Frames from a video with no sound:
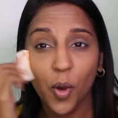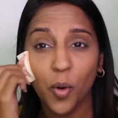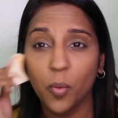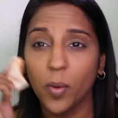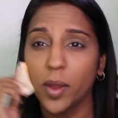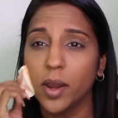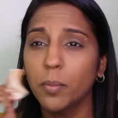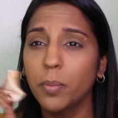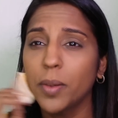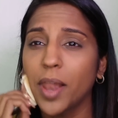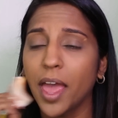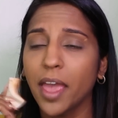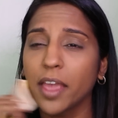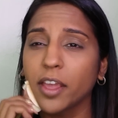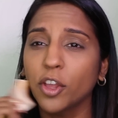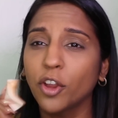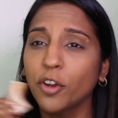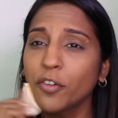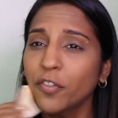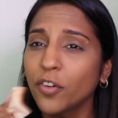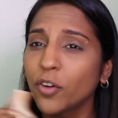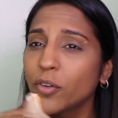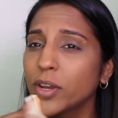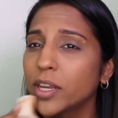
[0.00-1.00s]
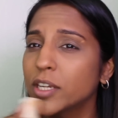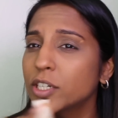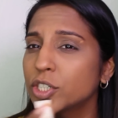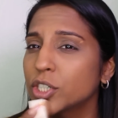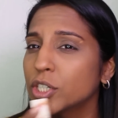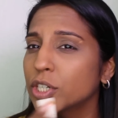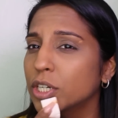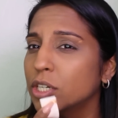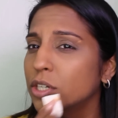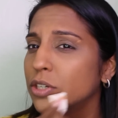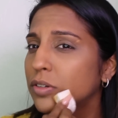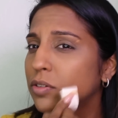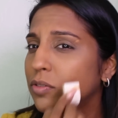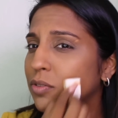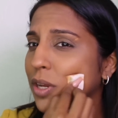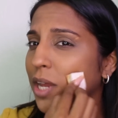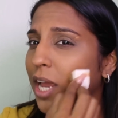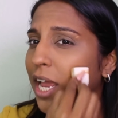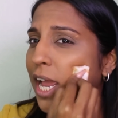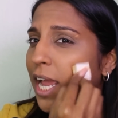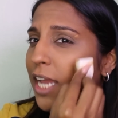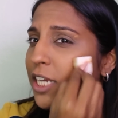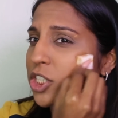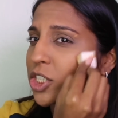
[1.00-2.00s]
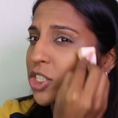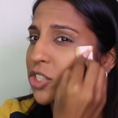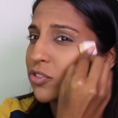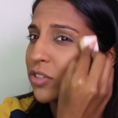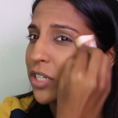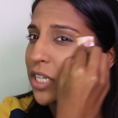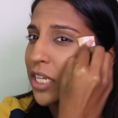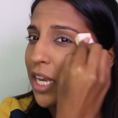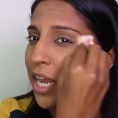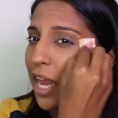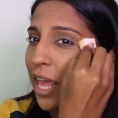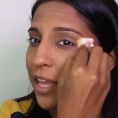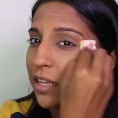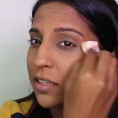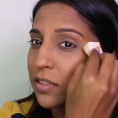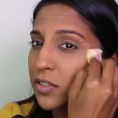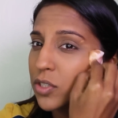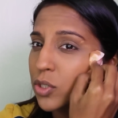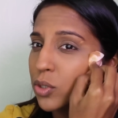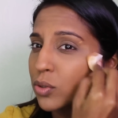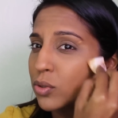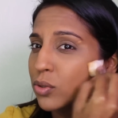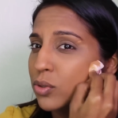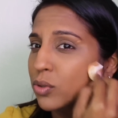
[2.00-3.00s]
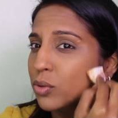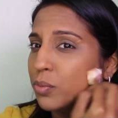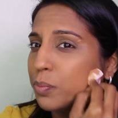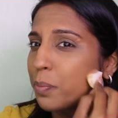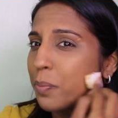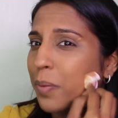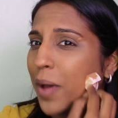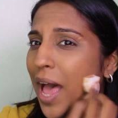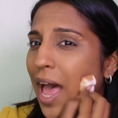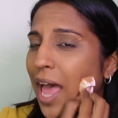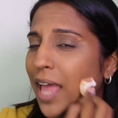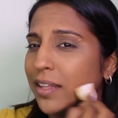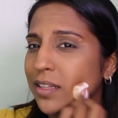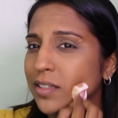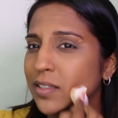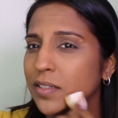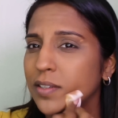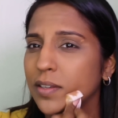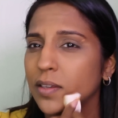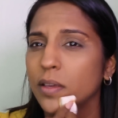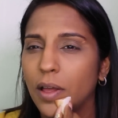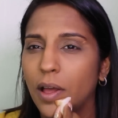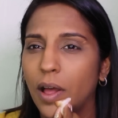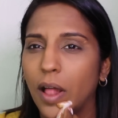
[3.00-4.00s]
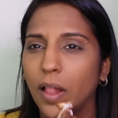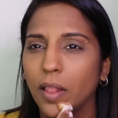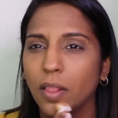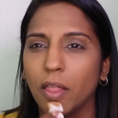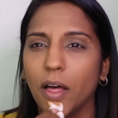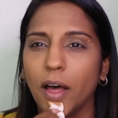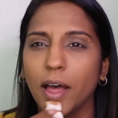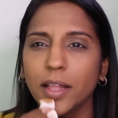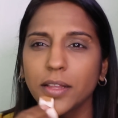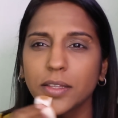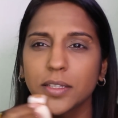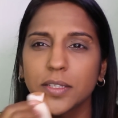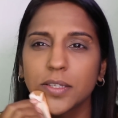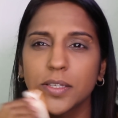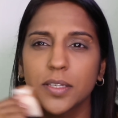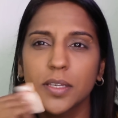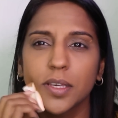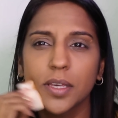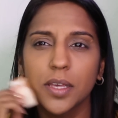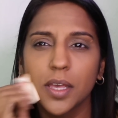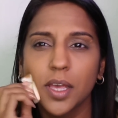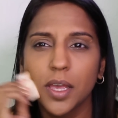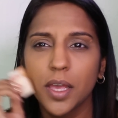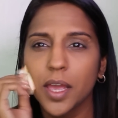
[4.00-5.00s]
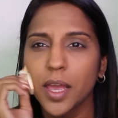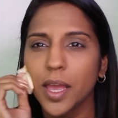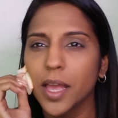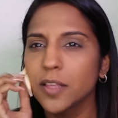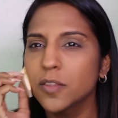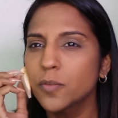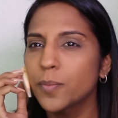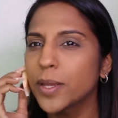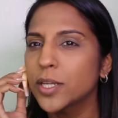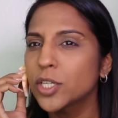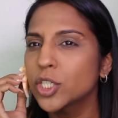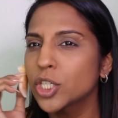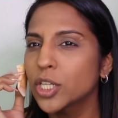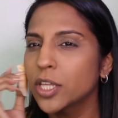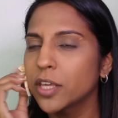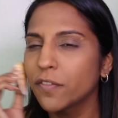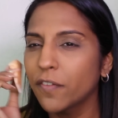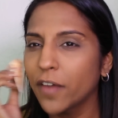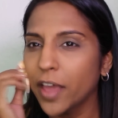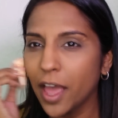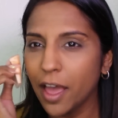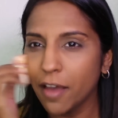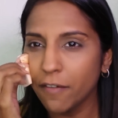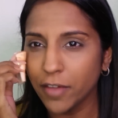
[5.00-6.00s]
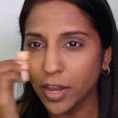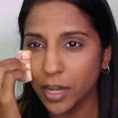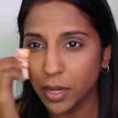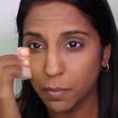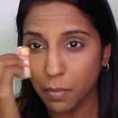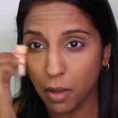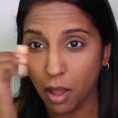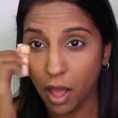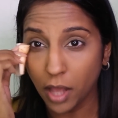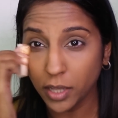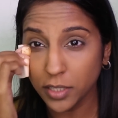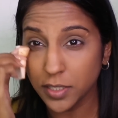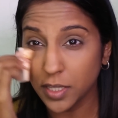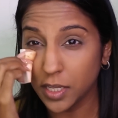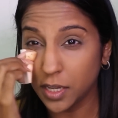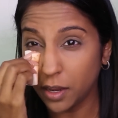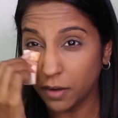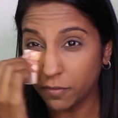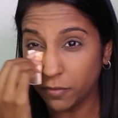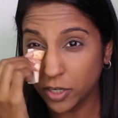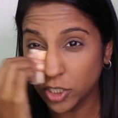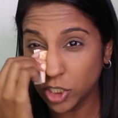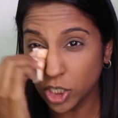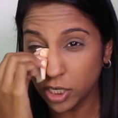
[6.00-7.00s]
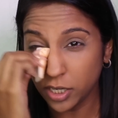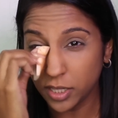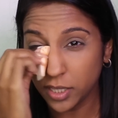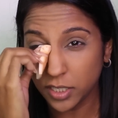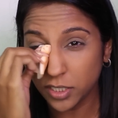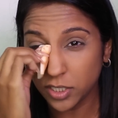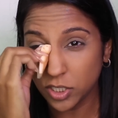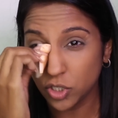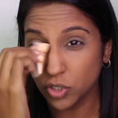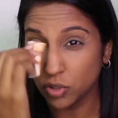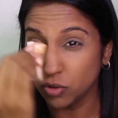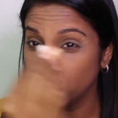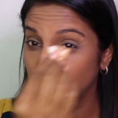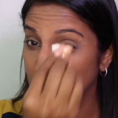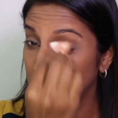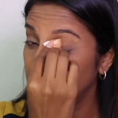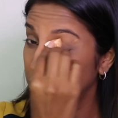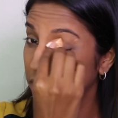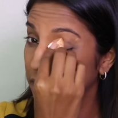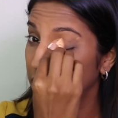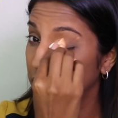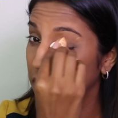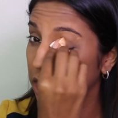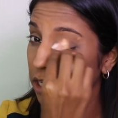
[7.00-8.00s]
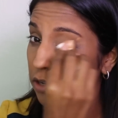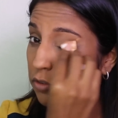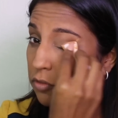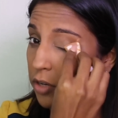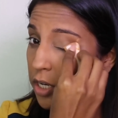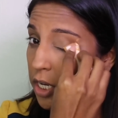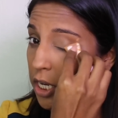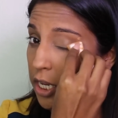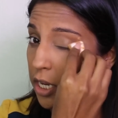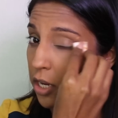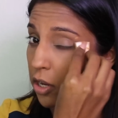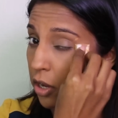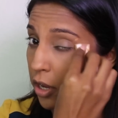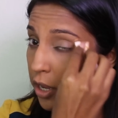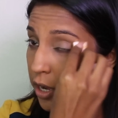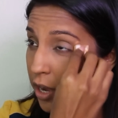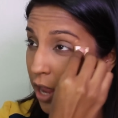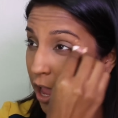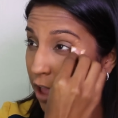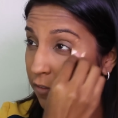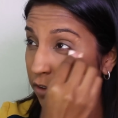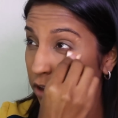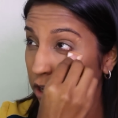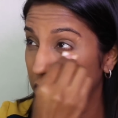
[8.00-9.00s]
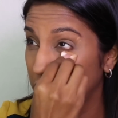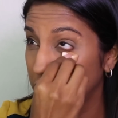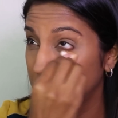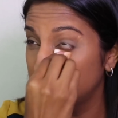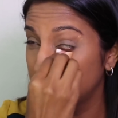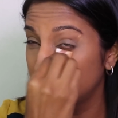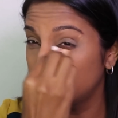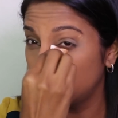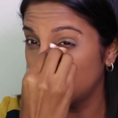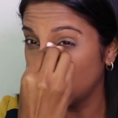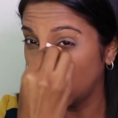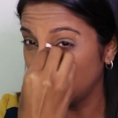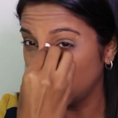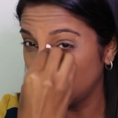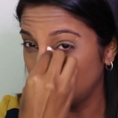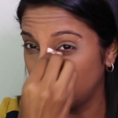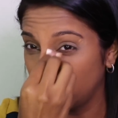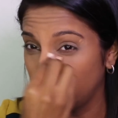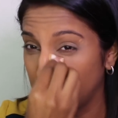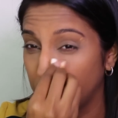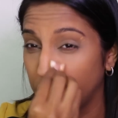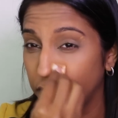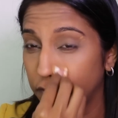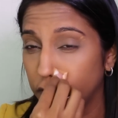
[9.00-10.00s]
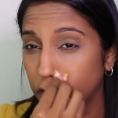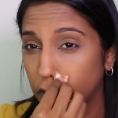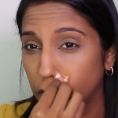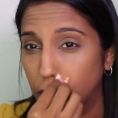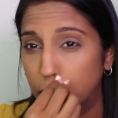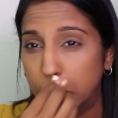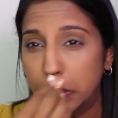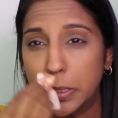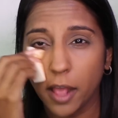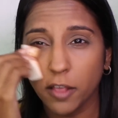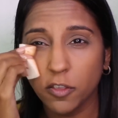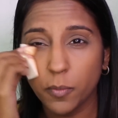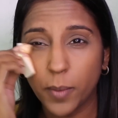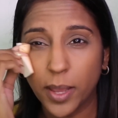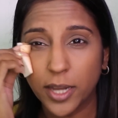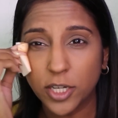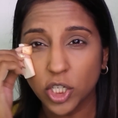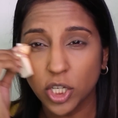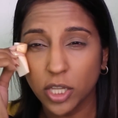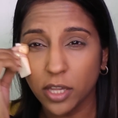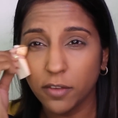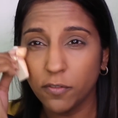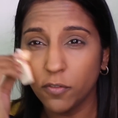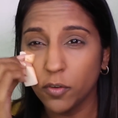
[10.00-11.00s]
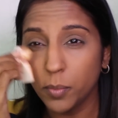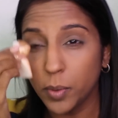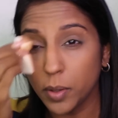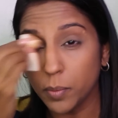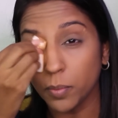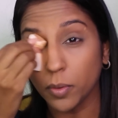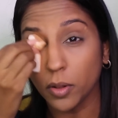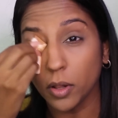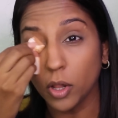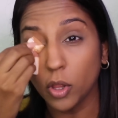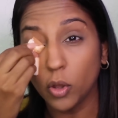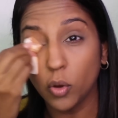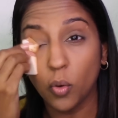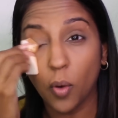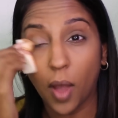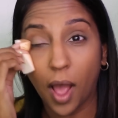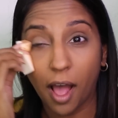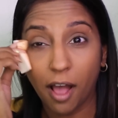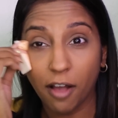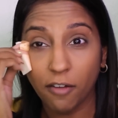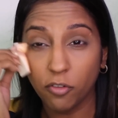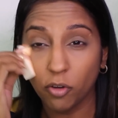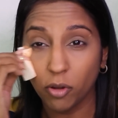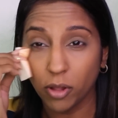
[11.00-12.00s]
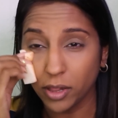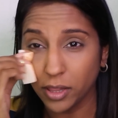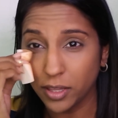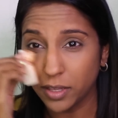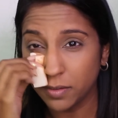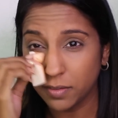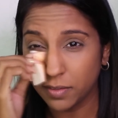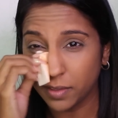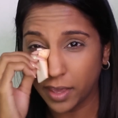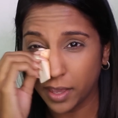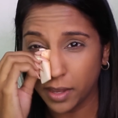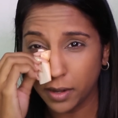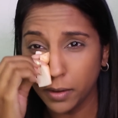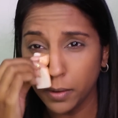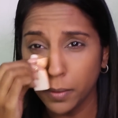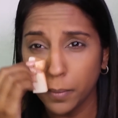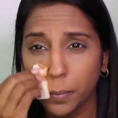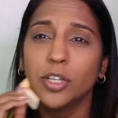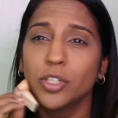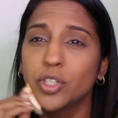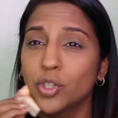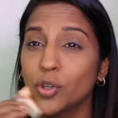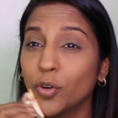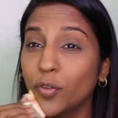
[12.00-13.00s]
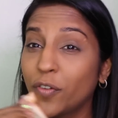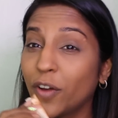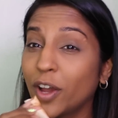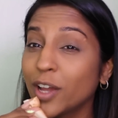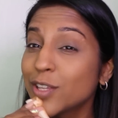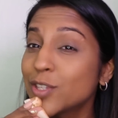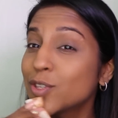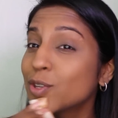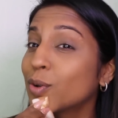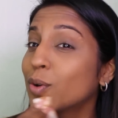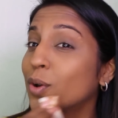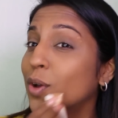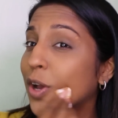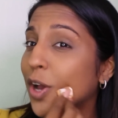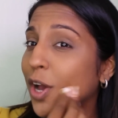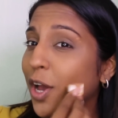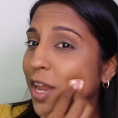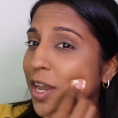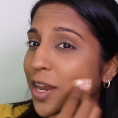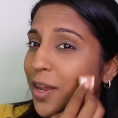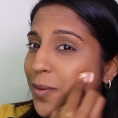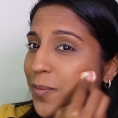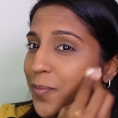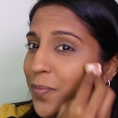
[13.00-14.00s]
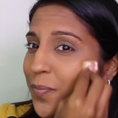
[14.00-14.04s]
When applying your foundation, I just really like to pat a lot, especially if I have any marks. The coverage on this is really good. I've heard such good reviews, especially for people who have oily skin. So far so good.